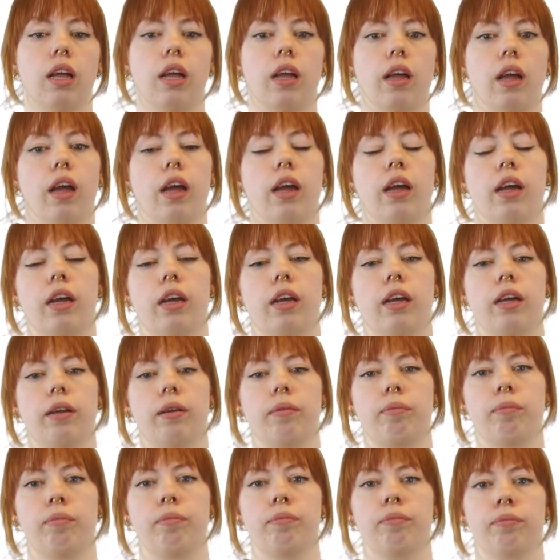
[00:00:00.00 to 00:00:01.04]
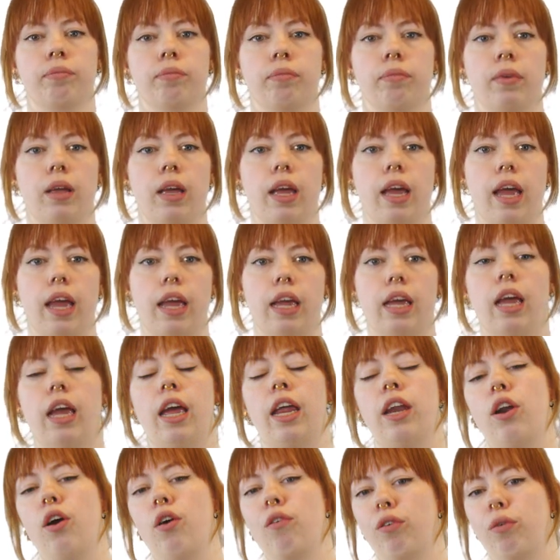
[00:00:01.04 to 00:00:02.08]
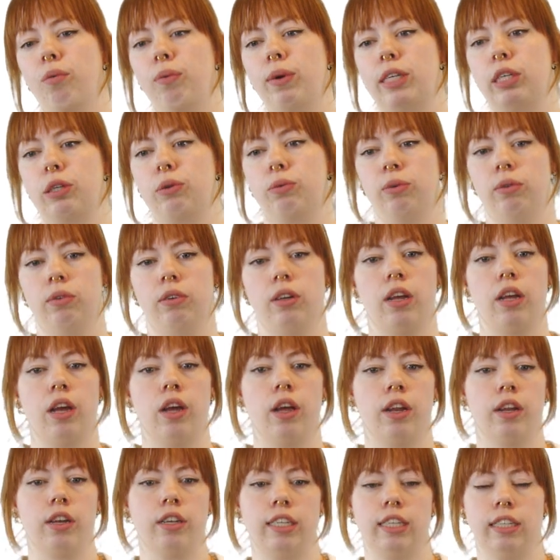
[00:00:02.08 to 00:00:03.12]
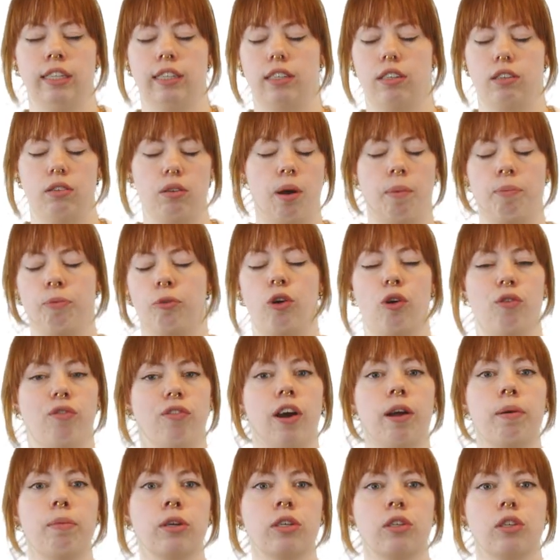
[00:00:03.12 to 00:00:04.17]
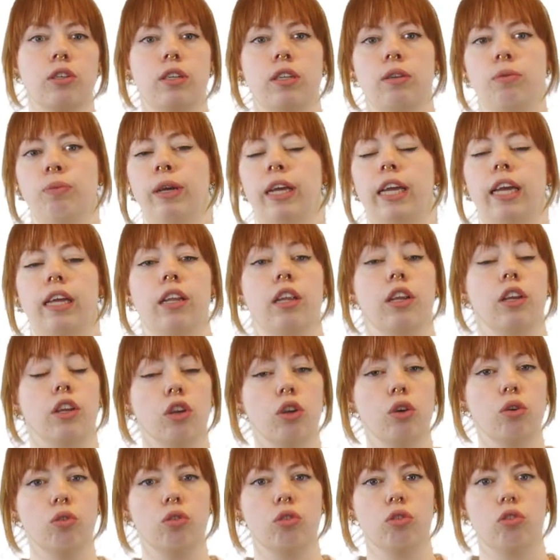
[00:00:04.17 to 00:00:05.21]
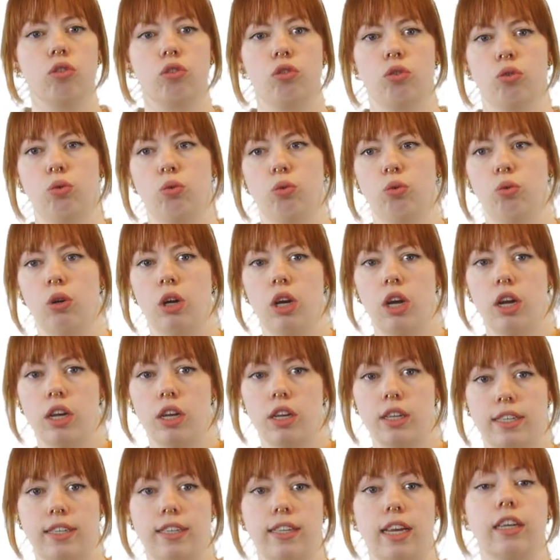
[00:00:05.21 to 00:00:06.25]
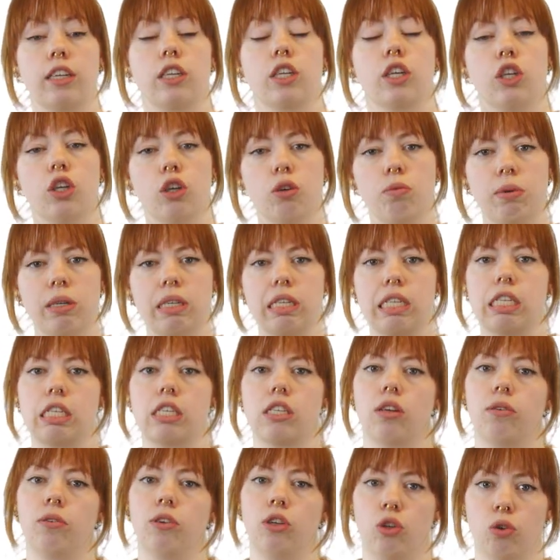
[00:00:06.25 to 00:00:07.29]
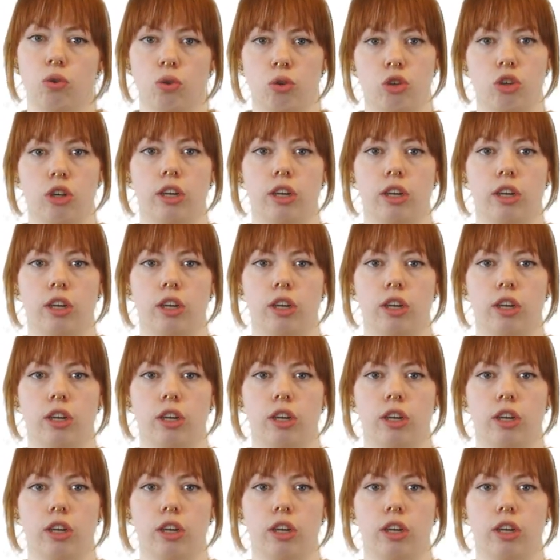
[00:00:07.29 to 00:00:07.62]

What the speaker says: And over which these optical fibers we can then use to send qubits, usually